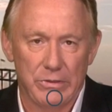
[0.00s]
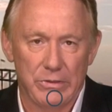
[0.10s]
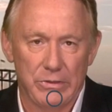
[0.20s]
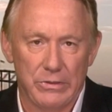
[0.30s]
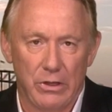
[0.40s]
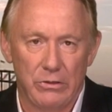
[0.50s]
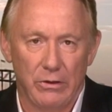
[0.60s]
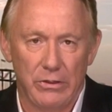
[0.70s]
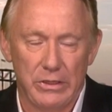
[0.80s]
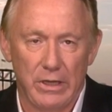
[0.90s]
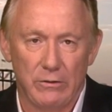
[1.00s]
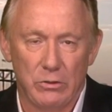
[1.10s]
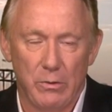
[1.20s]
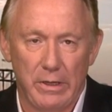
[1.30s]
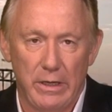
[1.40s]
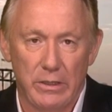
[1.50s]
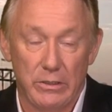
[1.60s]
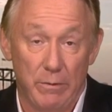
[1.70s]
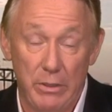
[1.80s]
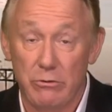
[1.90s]
Research on this over 20 years, and
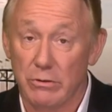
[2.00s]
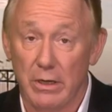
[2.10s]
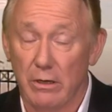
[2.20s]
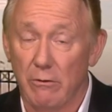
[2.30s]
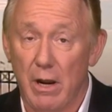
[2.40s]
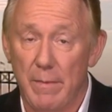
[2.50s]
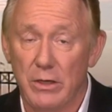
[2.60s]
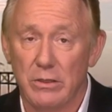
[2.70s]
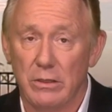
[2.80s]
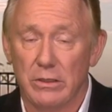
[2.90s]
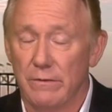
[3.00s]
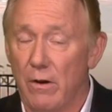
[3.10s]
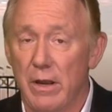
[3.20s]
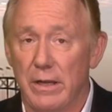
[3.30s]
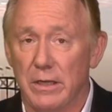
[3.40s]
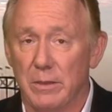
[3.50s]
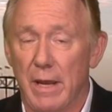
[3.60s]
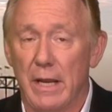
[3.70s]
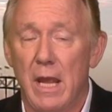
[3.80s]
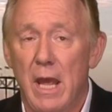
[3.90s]
I'm interested in Graham Ashton's findings about
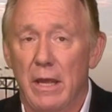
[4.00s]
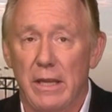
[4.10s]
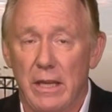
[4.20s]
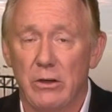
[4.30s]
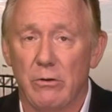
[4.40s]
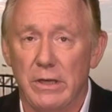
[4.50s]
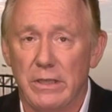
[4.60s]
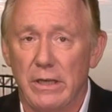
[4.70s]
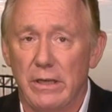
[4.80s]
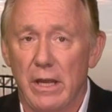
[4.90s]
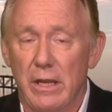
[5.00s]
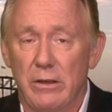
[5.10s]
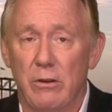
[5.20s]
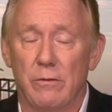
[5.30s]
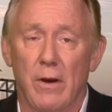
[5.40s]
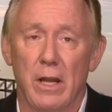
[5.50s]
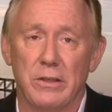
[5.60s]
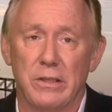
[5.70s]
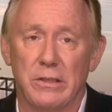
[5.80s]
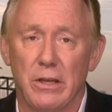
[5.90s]
the increase in youth violence
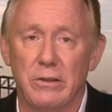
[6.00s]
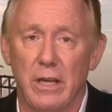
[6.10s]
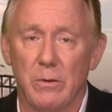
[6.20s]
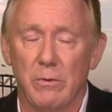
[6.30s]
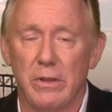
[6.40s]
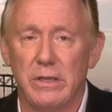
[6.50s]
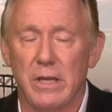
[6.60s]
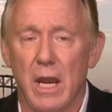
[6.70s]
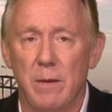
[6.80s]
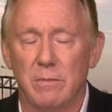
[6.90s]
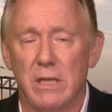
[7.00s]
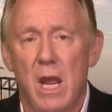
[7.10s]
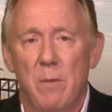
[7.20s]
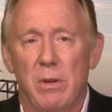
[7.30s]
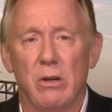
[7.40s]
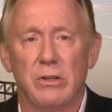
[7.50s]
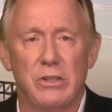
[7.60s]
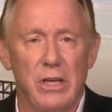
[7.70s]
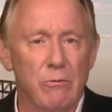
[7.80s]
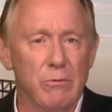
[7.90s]
associated with these games, because
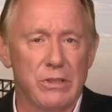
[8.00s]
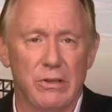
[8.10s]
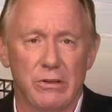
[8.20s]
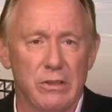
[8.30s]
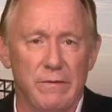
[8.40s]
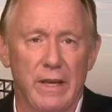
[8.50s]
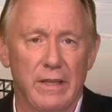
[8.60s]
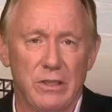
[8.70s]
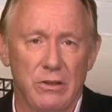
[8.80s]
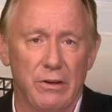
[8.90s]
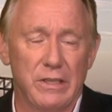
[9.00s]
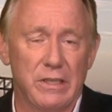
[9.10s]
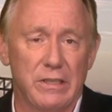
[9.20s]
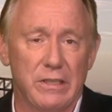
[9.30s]
general research has found that's not necessarily.